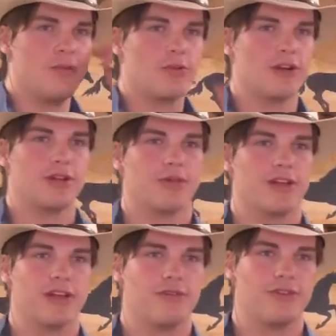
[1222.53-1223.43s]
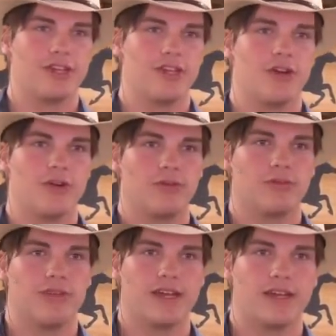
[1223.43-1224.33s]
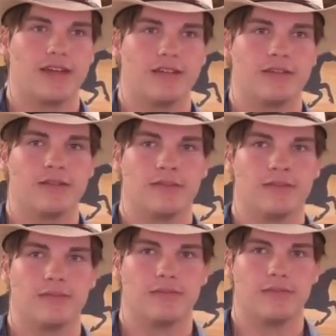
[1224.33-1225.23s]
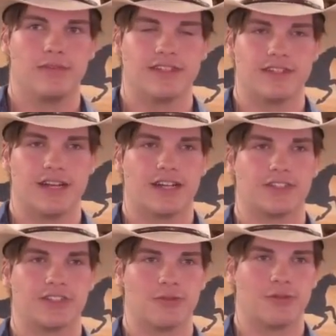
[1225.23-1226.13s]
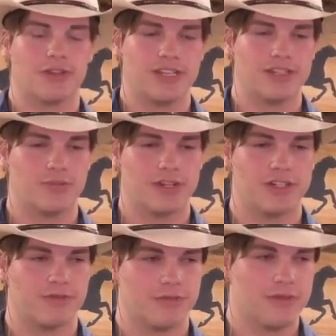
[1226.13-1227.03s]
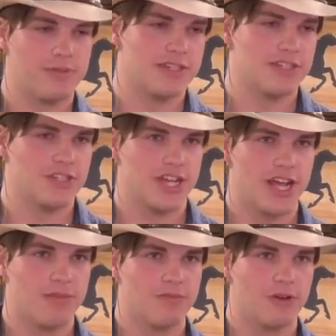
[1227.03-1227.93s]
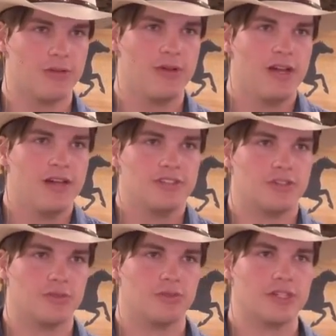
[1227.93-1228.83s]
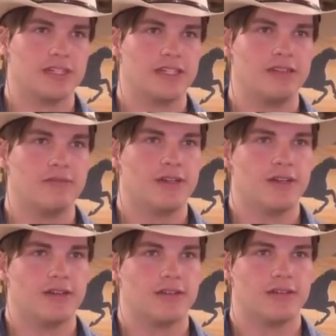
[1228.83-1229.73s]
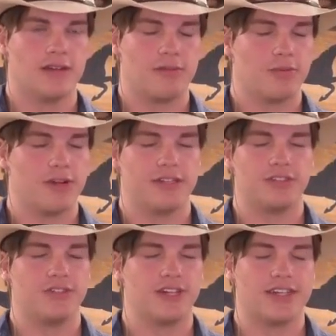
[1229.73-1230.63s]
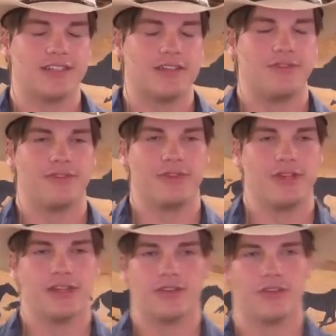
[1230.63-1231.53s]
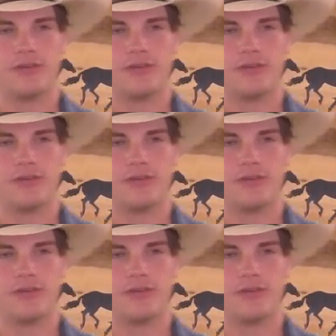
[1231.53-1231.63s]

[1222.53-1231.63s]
We're going to play a video that this is actually where the inspiration for my message came from. So really, I pray that you guys, even if you didn't during